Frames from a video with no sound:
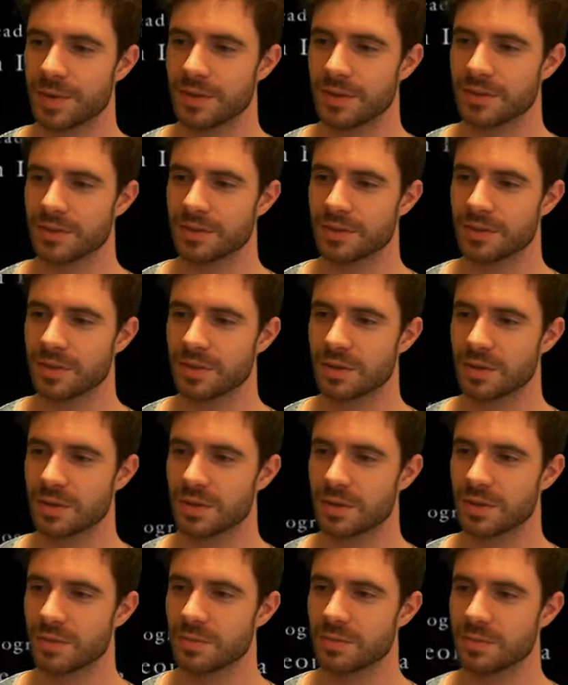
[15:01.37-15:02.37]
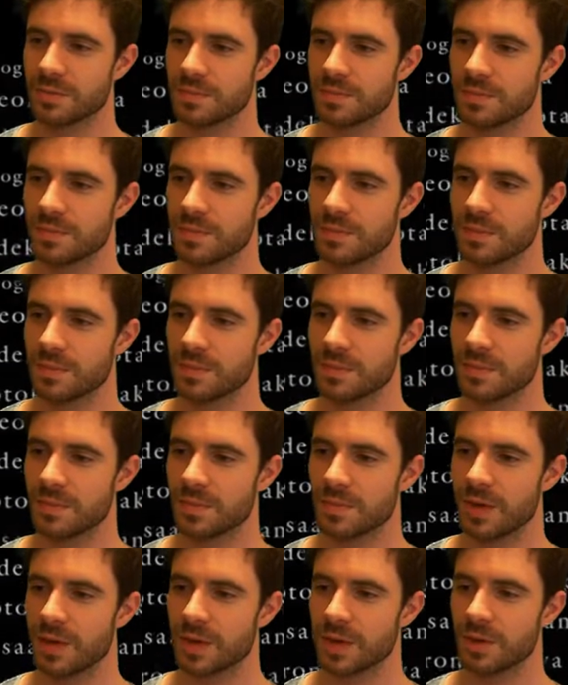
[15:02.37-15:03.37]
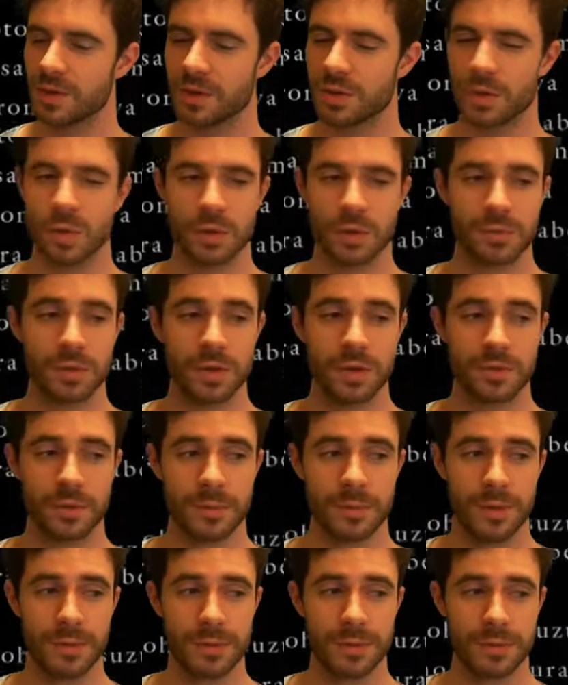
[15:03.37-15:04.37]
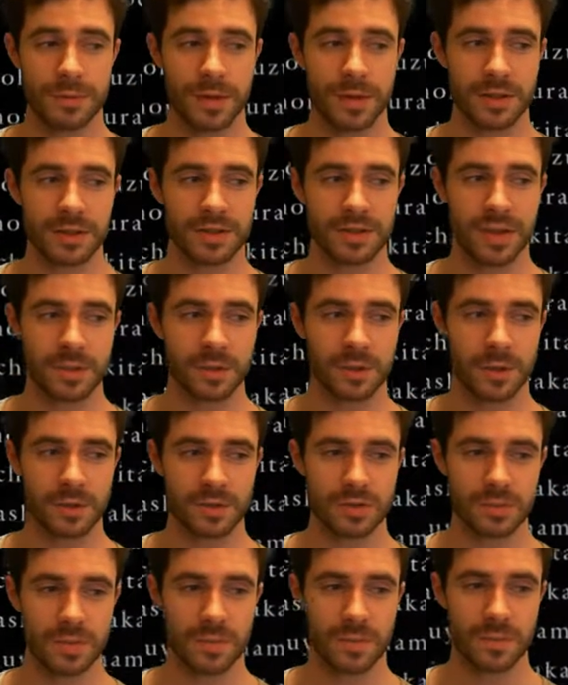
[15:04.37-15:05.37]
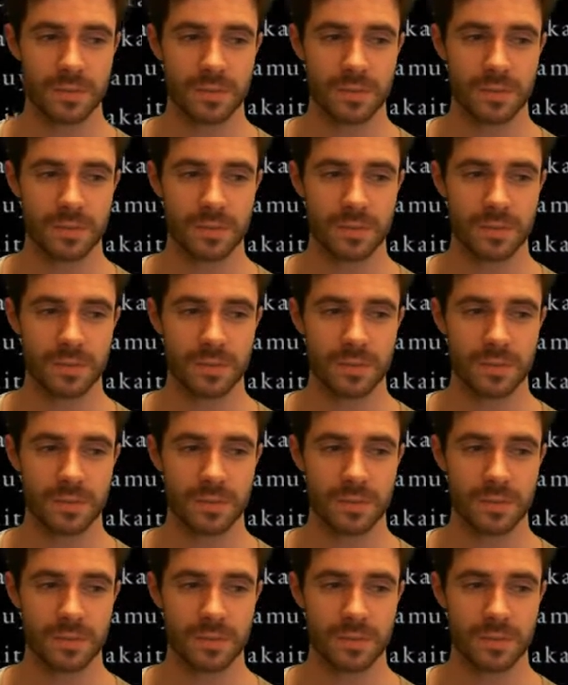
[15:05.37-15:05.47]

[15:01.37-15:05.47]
to sit through and look at all the beautiful people that made this game possible.